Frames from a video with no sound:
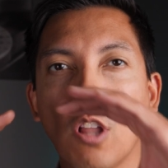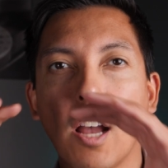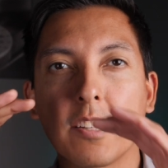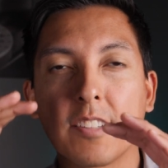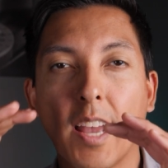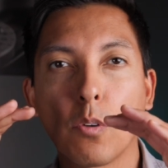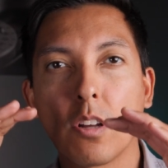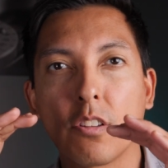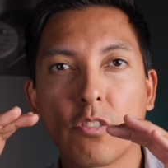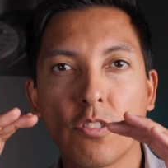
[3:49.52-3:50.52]
lying down
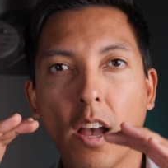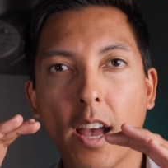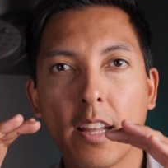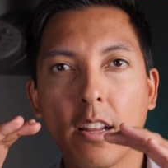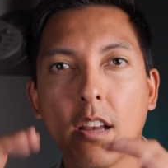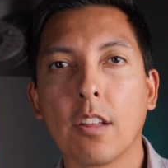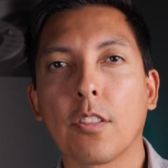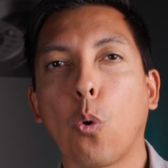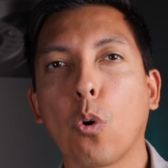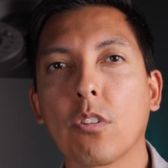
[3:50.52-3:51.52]
on its side,
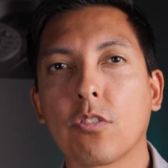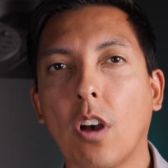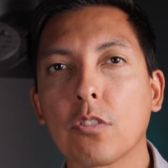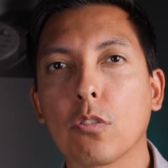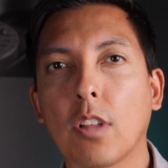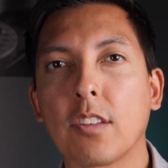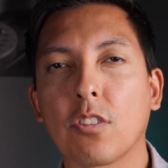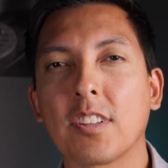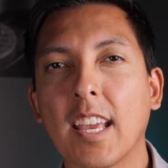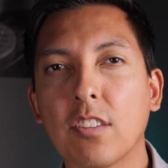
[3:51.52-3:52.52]
the horizontal lines
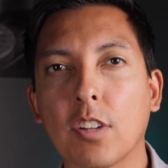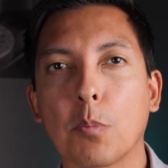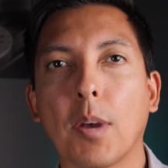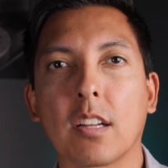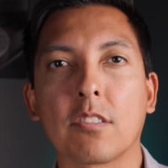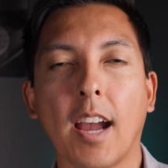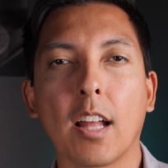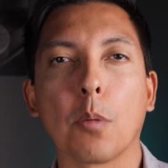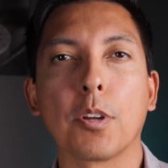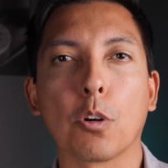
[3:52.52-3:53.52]
on the astigmatic
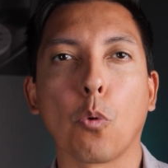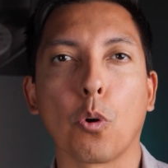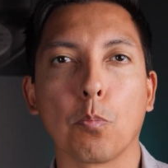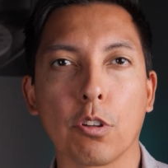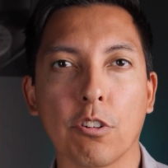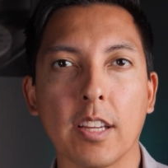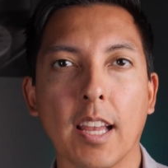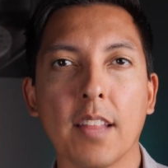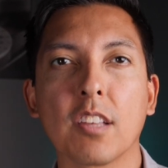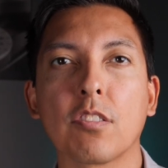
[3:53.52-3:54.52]
dial appear more blurry,
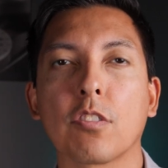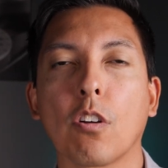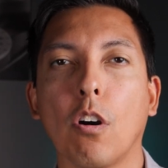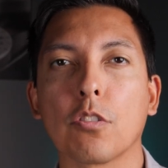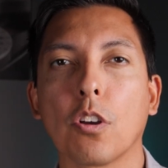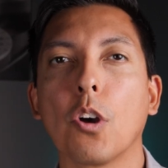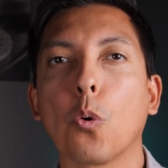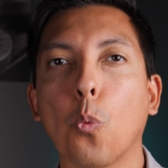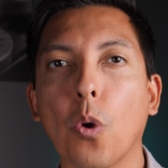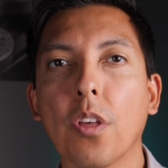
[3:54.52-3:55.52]
and this is called
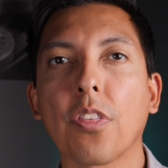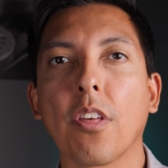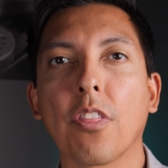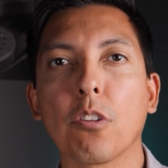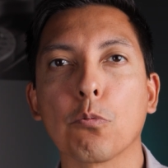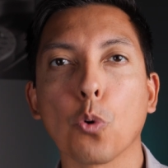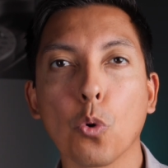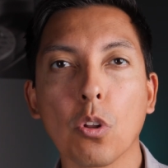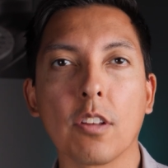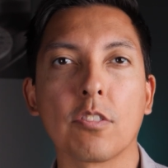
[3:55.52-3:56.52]
with the
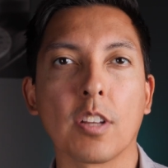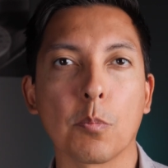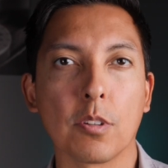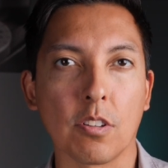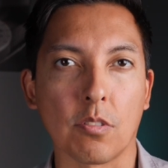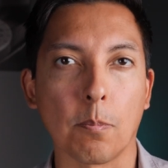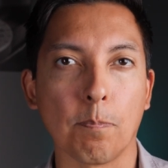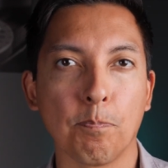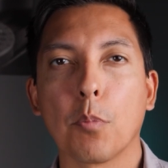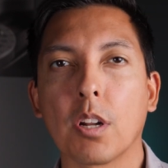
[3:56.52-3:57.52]
rule astigmatism.
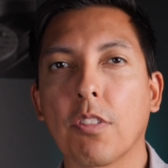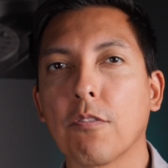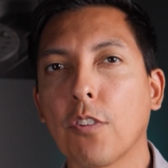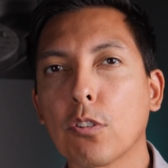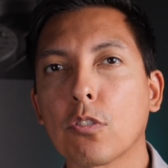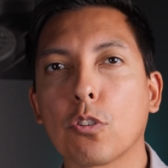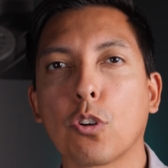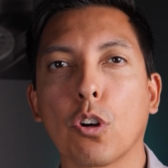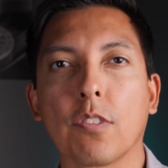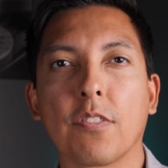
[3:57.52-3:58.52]
But if the vertical
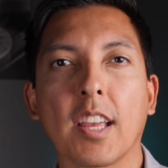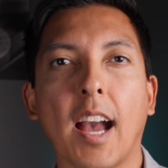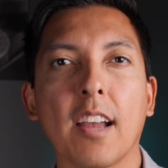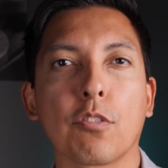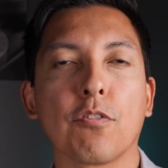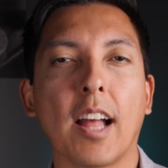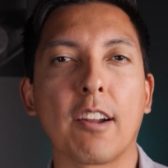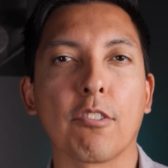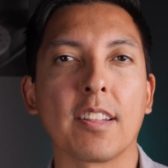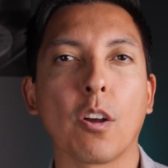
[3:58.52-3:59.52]
curve of the eye is
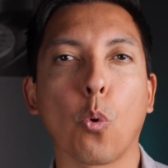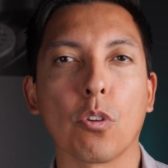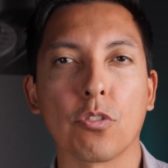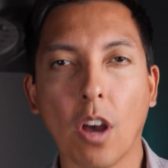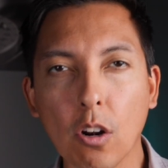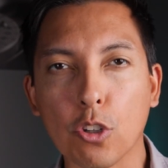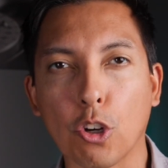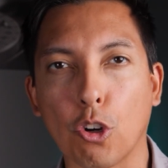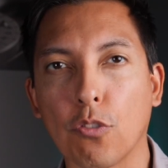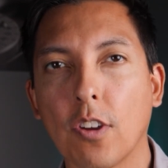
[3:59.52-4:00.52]
flatter than the horizontal
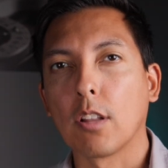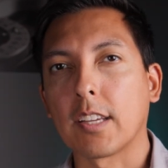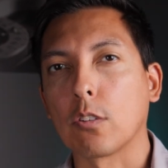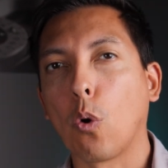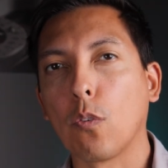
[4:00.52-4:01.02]
curve, like an